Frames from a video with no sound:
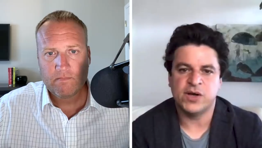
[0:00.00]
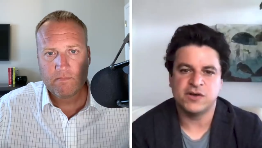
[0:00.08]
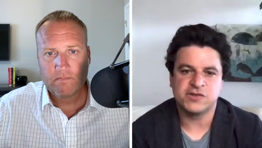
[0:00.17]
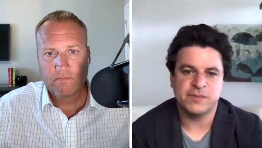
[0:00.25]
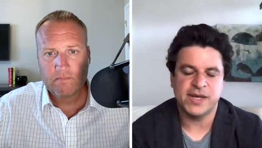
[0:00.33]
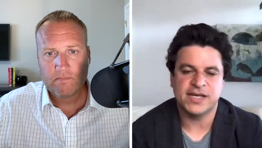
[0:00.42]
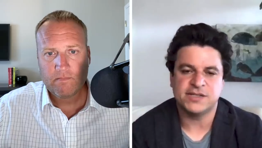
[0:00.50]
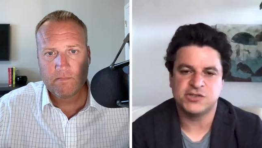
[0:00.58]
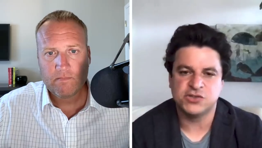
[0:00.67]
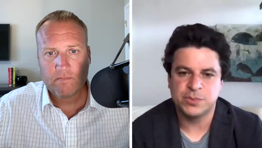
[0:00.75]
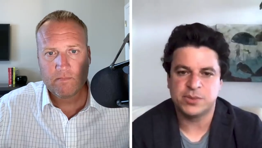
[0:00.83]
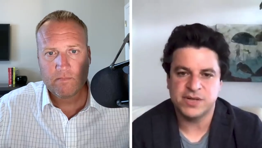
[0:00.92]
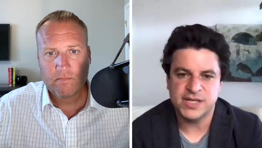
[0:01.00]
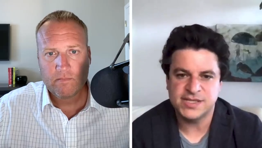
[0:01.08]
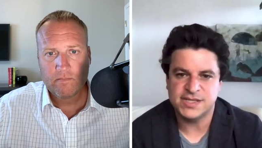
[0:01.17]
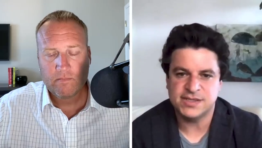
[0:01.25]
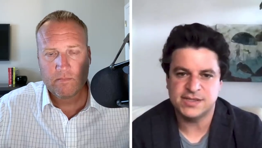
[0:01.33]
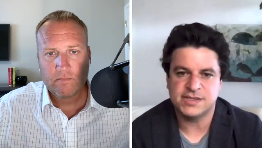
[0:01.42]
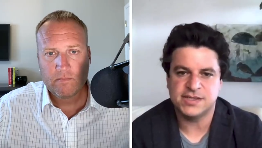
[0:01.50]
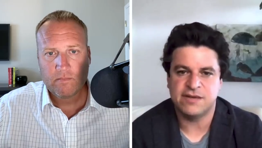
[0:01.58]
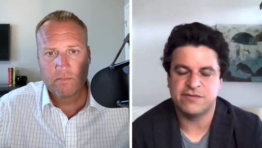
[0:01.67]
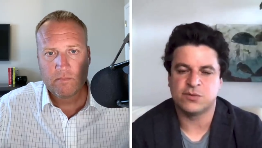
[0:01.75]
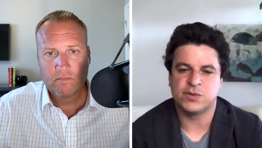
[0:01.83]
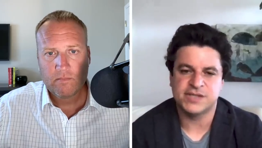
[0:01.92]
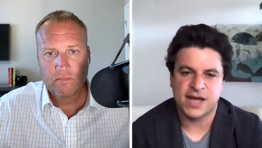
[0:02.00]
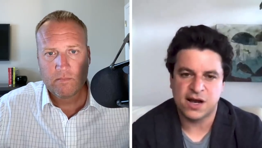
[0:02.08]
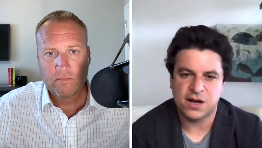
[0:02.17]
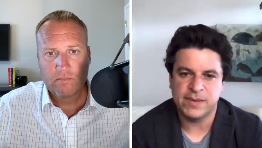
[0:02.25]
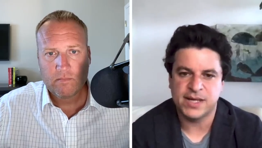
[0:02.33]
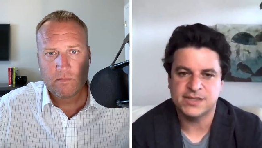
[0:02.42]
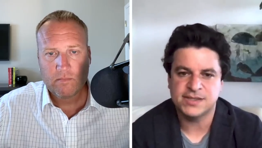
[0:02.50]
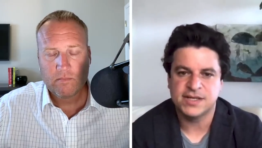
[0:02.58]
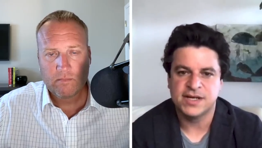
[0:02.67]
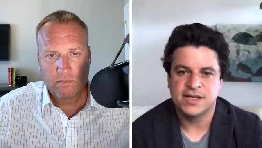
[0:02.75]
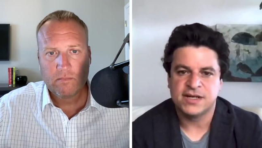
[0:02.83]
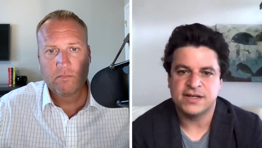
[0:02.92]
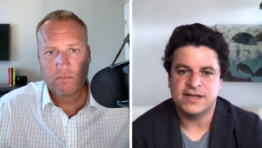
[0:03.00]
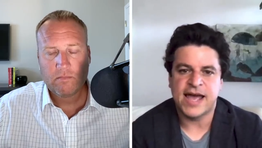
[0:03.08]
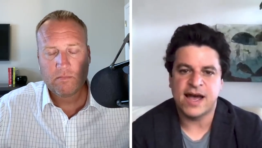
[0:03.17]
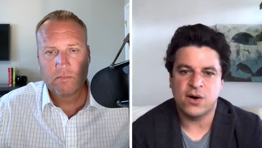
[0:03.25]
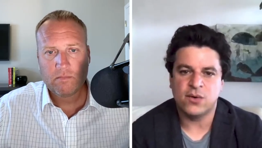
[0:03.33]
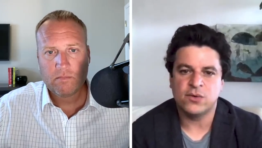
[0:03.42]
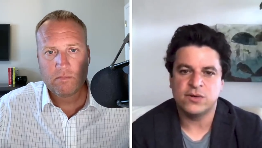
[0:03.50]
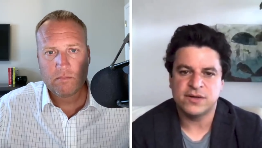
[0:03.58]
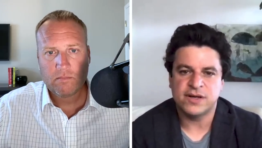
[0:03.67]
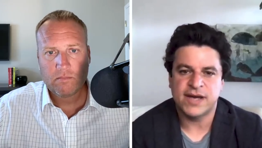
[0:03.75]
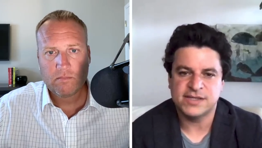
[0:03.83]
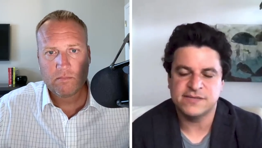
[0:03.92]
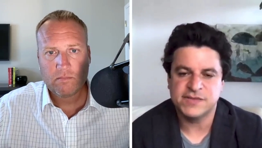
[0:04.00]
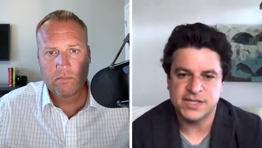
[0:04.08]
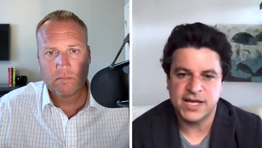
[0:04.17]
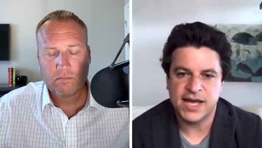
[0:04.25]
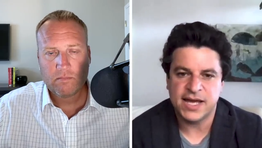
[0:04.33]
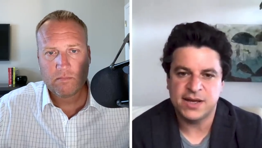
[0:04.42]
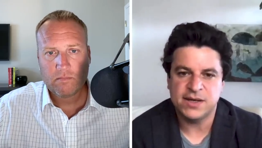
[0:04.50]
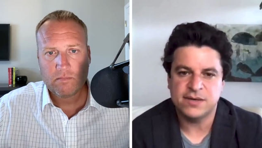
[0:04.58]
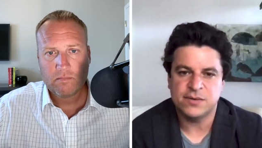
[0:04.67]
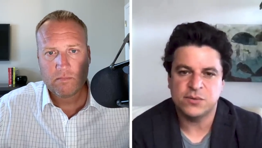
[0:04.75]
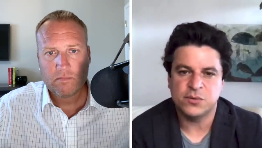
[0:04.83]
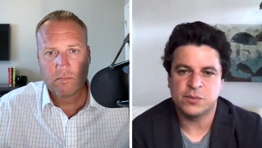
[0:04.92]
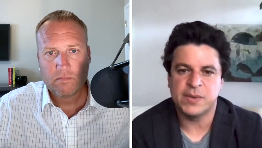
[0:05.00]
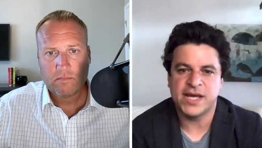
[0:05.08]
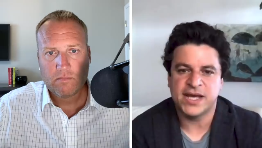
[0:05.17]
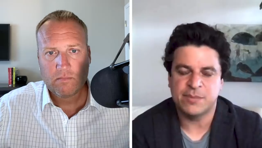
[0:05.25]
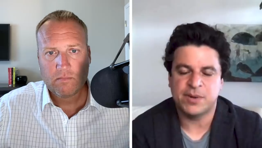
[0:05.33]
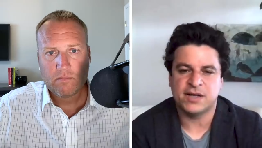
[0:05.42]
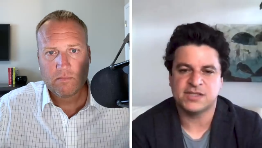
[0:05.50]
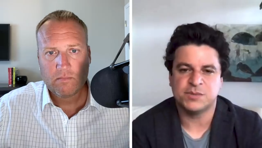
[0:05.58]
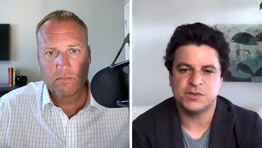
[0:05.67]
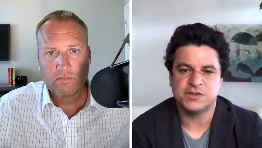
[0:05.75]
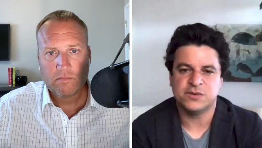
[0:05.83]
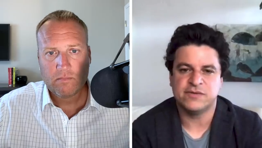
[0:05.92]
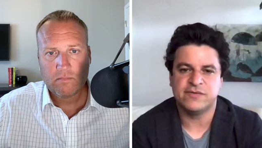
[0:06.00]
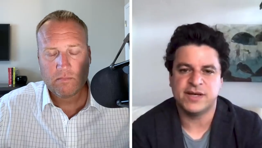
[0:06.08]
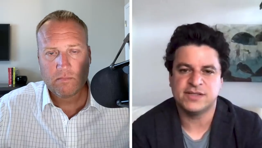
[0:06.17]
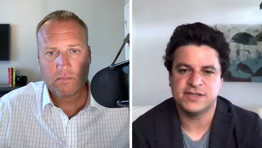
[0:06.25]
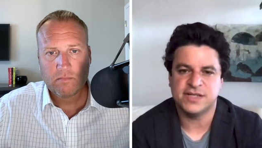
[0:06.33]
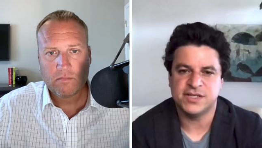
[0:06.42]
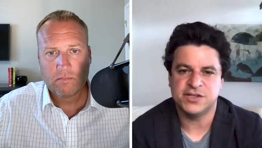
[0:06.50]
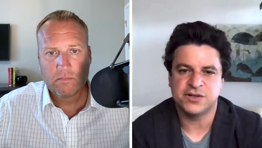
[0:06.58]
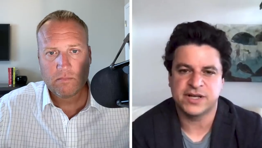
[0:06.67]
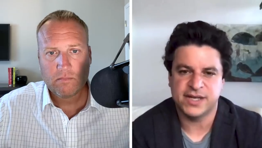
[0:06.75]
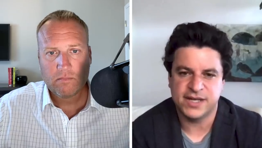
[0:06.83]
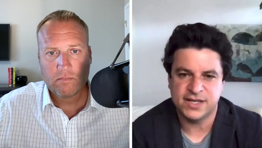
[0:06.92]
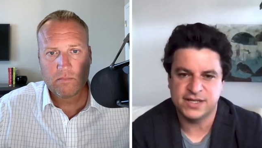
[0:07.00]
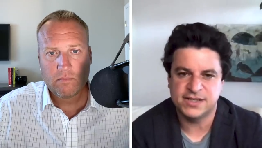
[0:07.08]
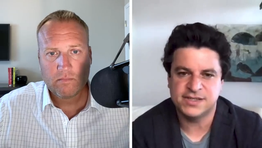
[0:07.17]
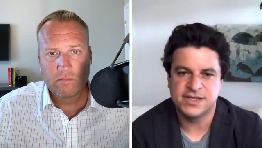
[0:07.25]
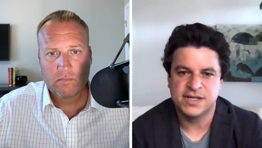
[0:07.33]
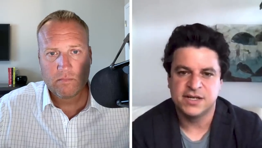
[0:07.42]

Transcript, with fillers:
Speaker 1: we also make it super easy to save for retirement. Now, as of today, we're making it possible to invest in your kids